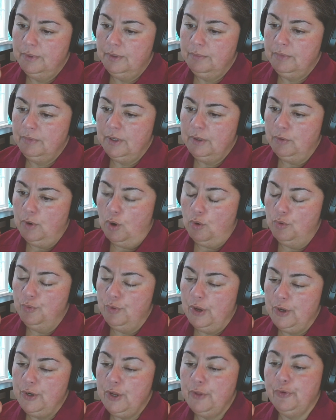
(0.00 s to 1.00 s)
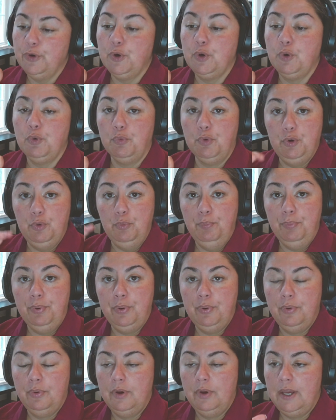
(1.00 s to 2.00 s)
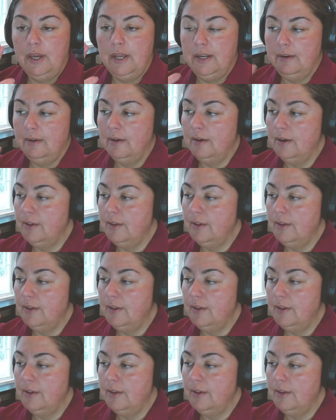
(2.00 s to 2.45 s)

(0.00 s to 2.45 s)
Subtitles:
another group, and